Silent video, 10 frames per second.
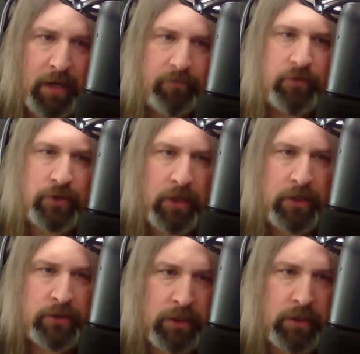haven't
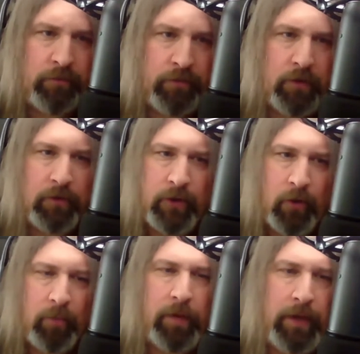changed it, and if you don't
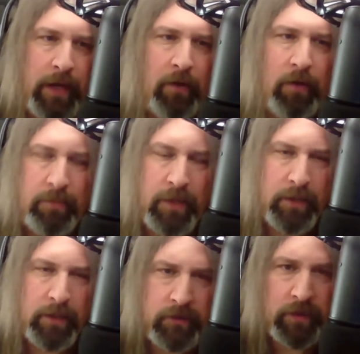know it by now, I'm
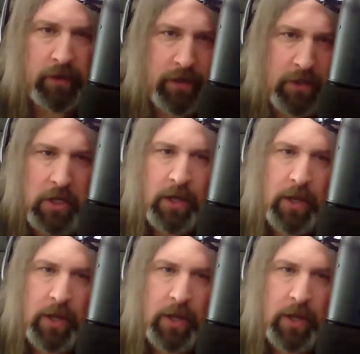not going to tell you.